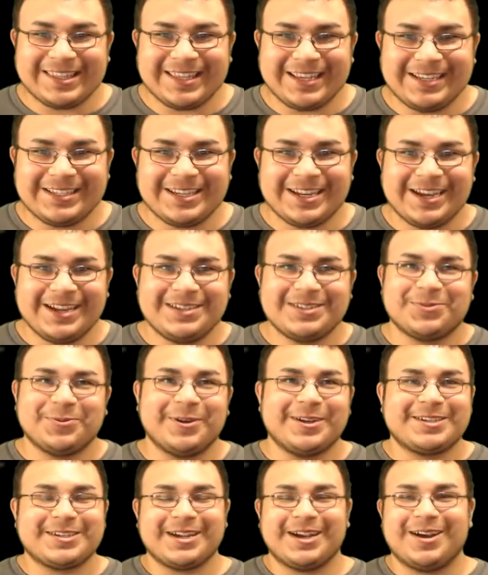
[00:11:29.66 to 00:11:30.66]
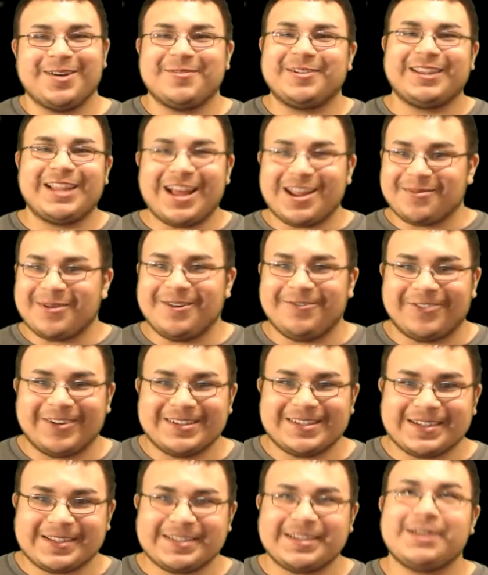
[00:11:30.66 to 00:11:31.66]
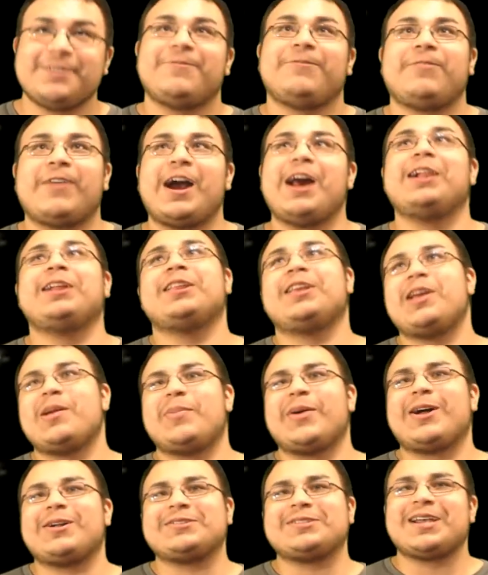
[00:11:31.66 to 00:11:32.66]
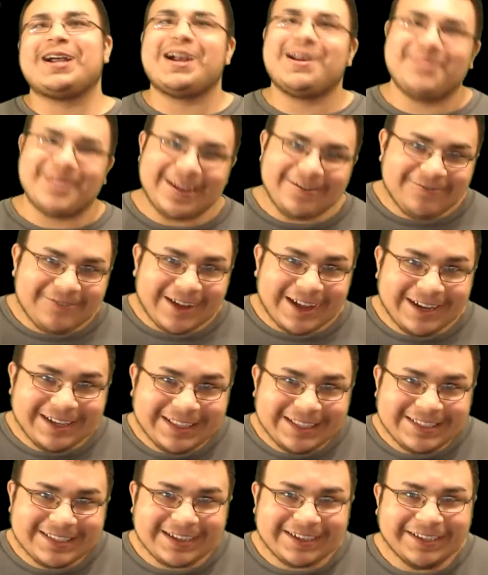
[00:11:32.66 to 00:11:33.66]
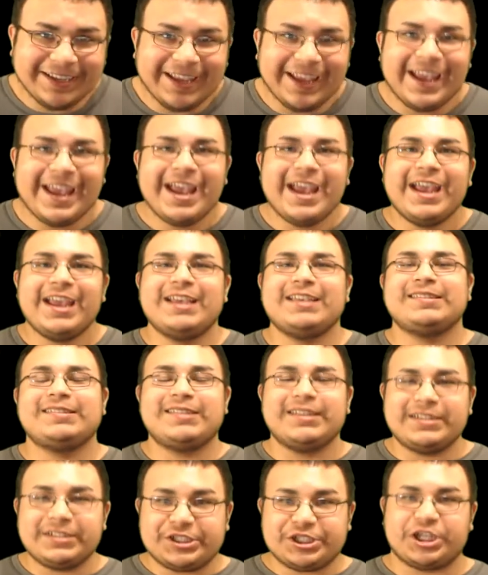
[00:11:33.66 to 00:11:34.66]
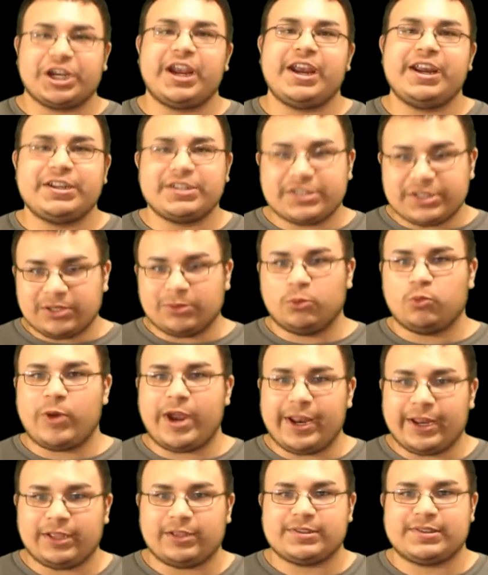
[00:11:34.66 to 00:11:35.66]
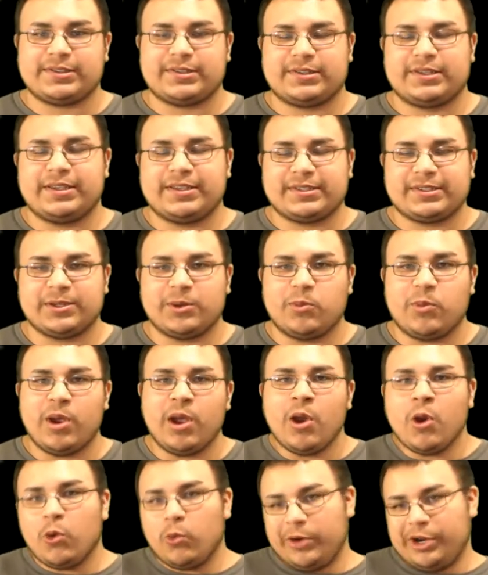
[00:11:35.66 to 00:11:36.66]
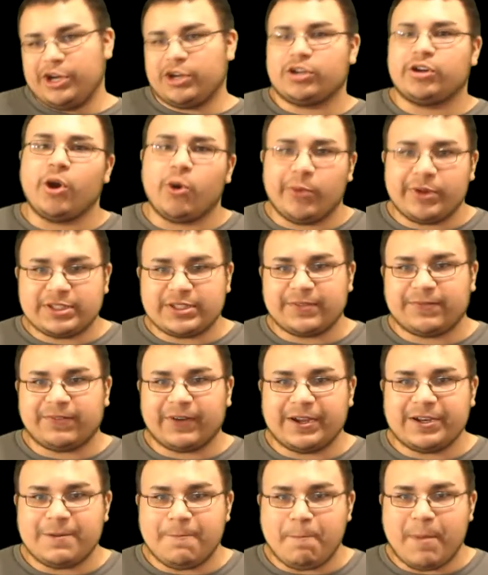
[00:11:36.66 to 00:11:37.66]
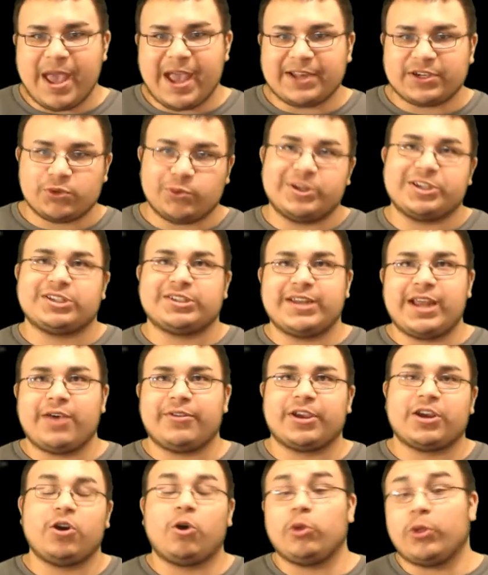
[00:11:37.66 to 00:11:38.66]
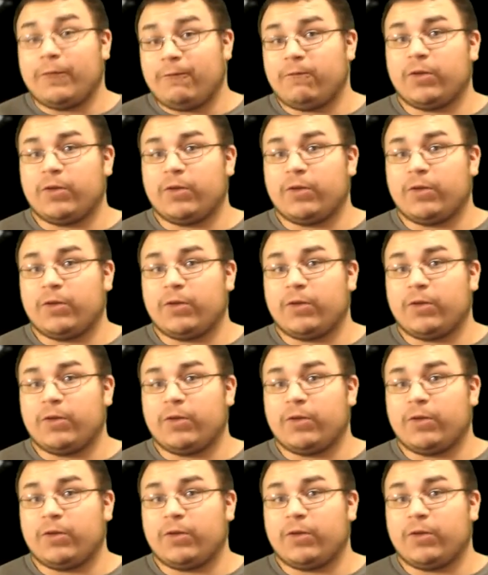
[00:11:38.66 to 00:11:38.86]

that they changed, which a lot of my friends are saying, finally, about time, they've finally done it, is they changed the waiting system when you're going to find a match, which now they call the